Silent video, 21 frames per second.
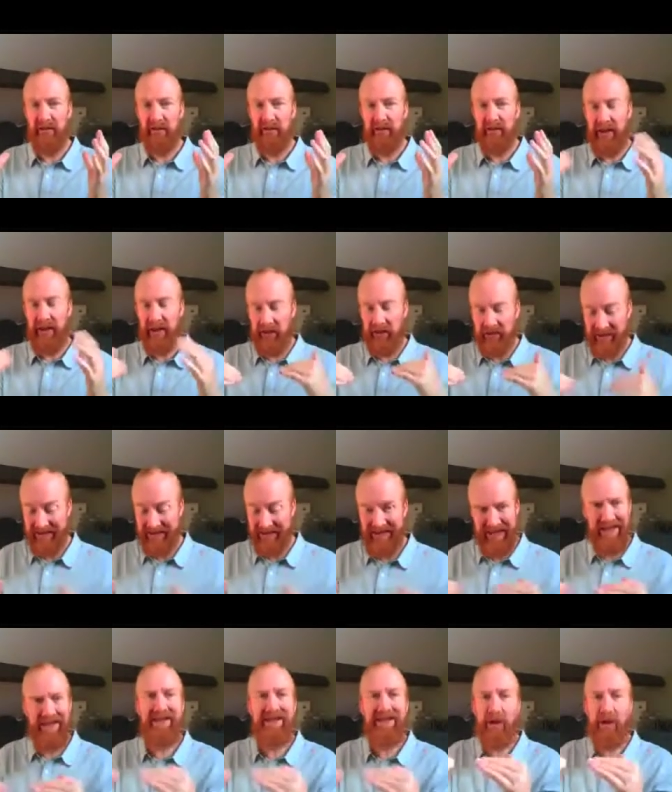They are
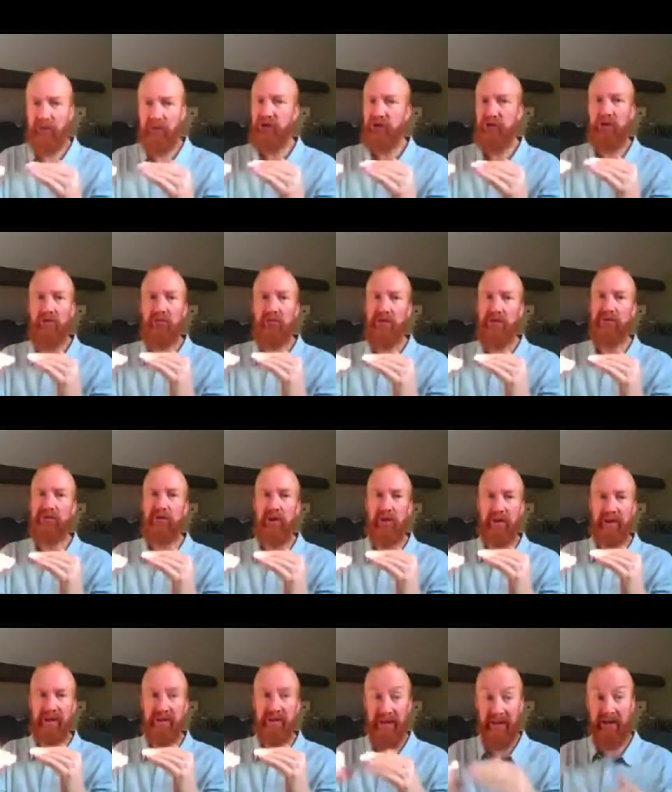standing on the shoulders of
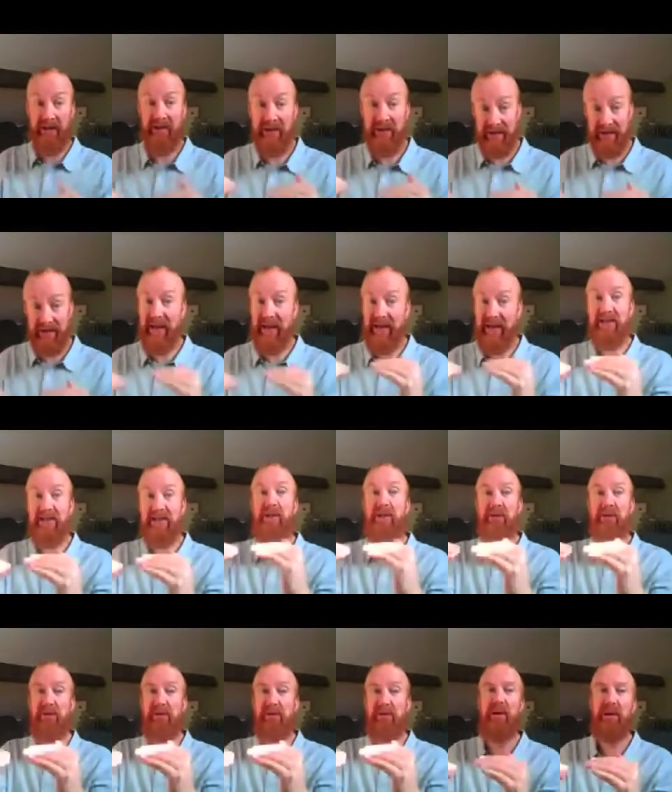giants. They are standing
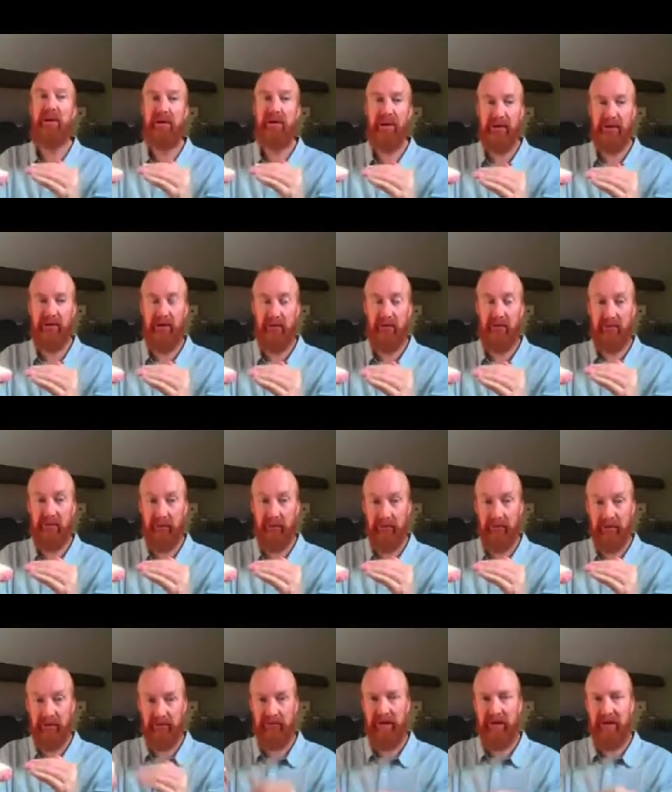on the work that has gone before
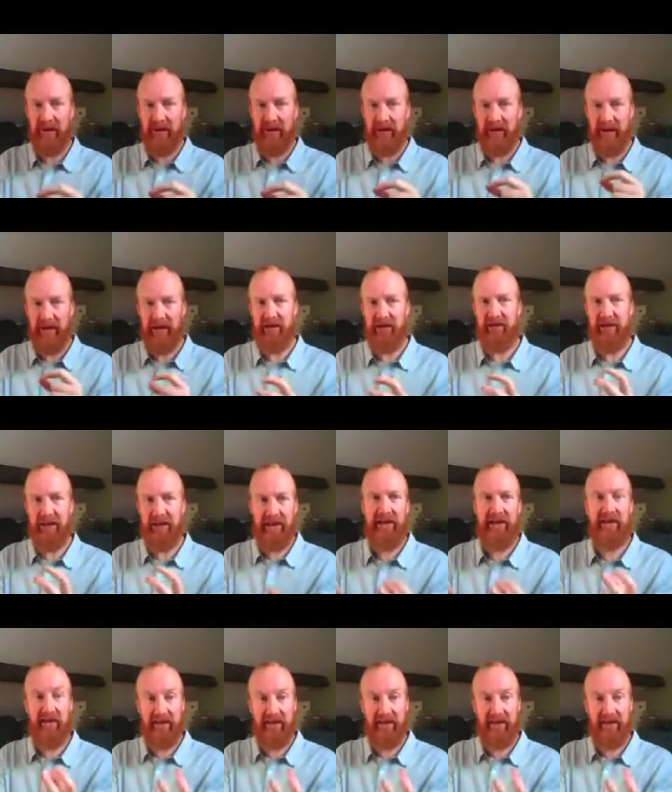them. They are taking
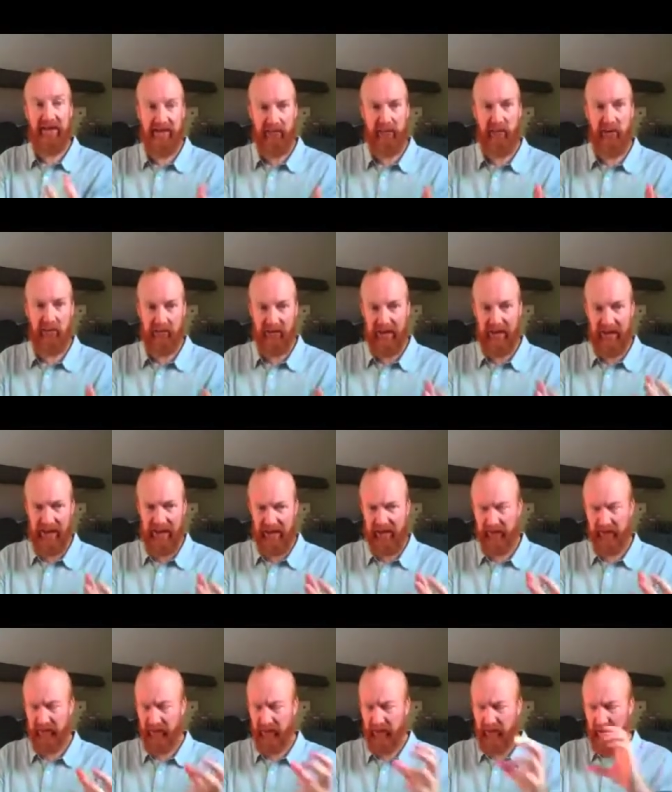the things that we already
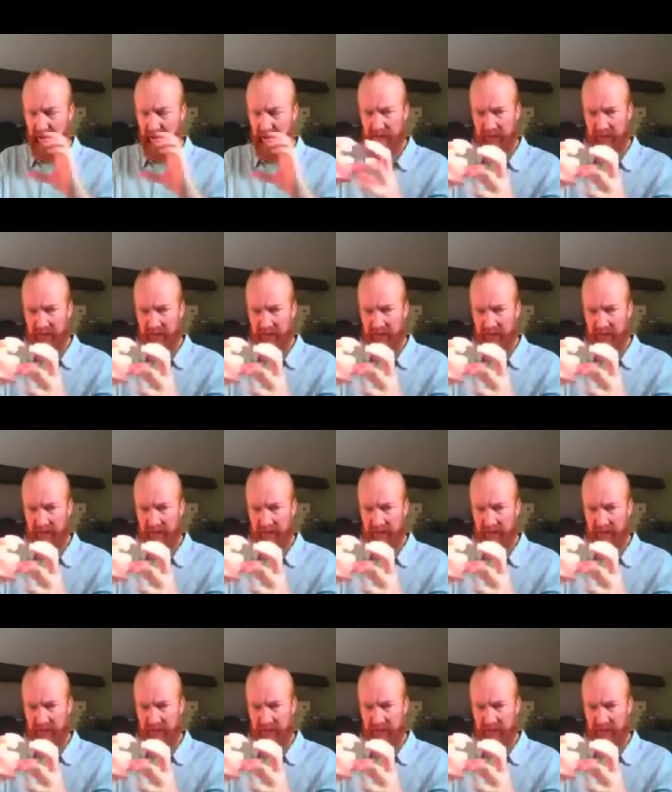have and